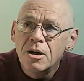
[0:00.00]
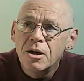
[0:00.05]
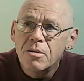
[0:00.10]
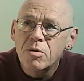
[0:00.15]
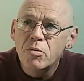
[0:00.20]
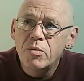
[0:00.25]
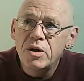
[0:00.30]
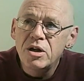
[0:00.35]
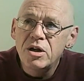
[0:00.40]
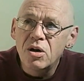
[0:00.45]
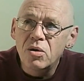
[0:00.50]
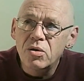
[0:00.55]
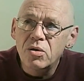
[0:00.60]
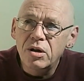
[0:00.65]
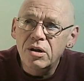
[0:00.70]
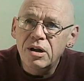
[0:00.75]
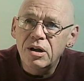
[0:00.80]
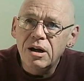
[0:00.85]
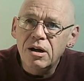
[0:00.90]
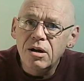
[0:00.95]
But we
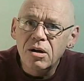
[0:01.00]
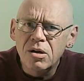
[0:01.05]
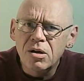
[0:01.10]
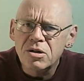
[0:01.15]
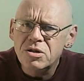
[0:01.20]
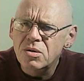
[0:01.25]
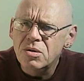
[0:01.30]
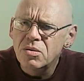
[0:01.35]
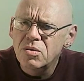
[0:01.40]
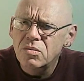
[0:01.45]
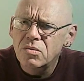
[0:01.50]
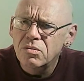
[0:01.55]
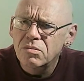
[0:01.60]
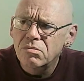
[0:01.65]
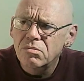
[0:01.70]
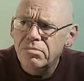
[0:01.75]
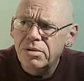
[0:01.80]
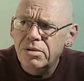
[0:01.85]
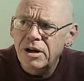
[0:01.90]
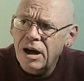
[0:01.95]
noted that it also
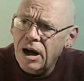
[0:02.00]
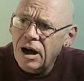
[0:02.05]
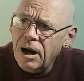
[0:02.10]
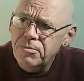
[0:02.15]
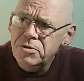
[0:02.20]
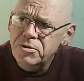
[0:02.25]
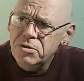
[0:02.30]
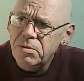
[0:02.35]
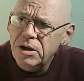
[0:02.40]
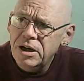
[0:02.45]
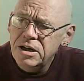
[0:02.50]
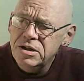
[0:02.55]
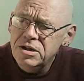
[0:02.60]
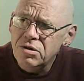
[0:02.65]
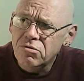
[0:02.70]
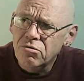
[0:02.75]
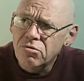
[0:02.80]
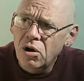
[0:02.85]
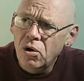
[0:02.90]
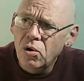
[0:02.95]
perhaps plays
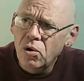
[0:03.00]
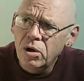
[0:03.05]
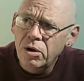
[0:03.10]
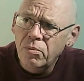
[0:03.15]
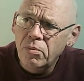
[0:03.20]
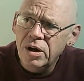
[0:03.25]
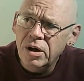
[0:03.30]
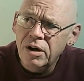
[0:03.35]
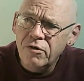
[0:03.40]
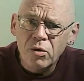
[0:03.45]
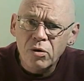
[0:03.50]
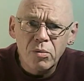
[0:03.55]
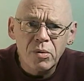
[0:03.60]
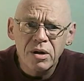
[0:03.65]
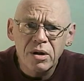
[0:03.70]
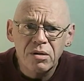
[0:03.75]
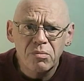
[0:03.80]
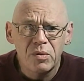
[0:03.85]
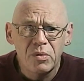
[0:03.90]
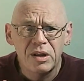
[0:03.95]
a role in whatever
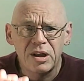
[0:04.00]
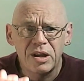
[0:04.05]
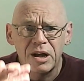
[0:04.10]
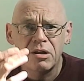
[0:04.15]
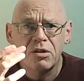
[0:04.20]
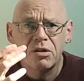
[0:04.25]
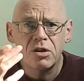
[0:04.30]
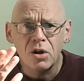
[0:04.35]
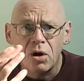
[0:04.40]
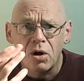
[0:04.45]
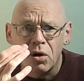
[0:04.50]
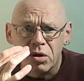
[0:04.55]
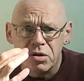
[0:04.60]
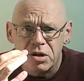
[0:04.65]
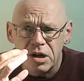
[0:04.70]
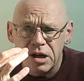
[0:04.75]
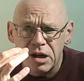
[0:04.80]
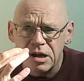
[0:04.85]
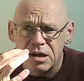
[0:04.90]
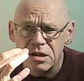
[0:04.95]
we think thought
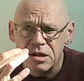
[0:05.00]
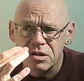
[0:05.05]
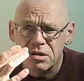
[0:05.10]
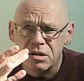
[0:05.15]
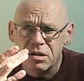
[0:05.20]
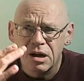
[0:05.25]
is,